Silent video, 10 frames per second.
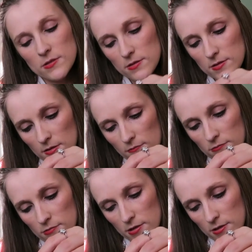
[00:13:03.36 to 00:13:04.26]
which is
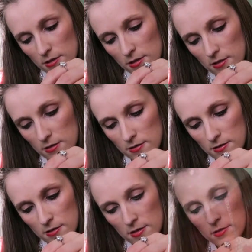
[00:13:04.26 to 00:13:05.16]
really
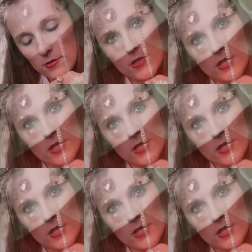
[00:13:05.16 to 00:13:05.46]
just a